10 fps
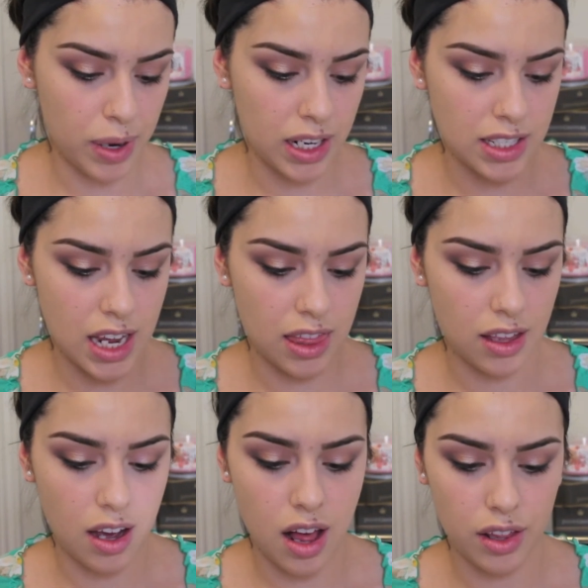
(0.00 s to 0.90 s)
going to take the
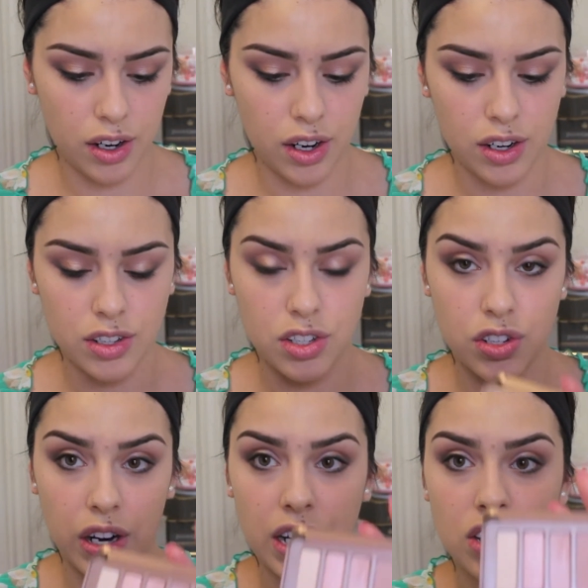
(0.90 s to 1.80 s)
color
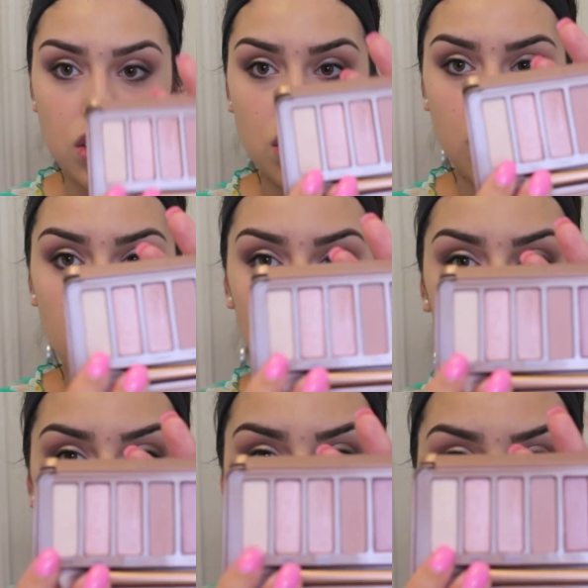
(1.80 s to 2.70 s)
Strange
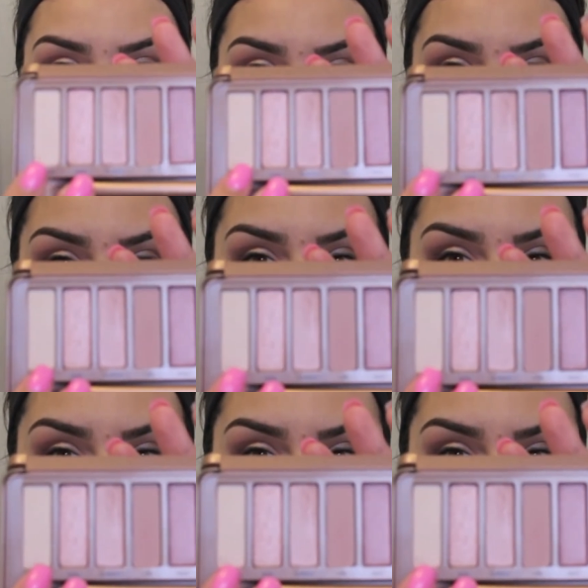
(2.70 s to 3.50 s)
right here.